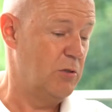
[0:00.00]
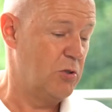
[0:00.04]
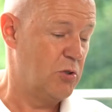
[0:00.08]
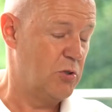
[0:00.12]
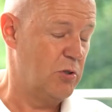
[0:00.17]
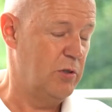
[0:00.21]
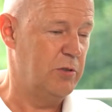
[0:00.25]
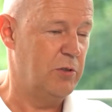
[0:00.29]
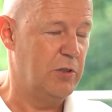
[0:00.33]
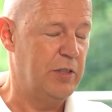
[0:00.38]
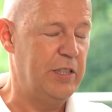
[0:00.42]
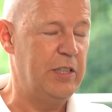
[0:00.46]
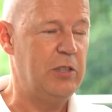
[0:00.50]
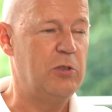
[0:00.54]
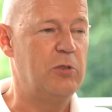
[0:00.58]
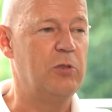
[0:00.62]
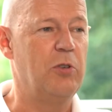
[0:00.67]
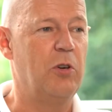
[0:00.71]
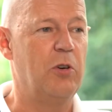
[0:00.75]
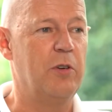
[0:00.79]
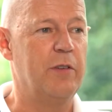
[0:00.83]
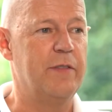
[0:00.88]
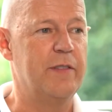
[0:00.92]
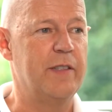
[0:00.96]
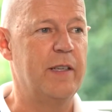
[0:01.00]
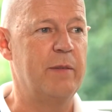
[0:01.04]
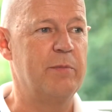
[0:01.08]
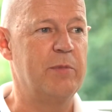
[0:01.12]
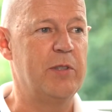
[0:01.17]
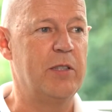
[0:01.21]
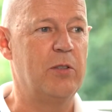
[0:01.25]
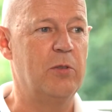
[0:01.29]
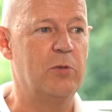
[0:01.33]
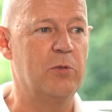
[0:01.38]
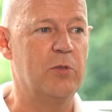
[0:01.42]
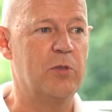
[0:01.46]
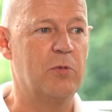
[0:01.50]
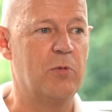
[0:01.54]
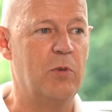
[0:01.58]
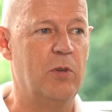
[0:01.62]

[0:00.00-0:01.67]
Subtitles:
Sure, you need to know if something goes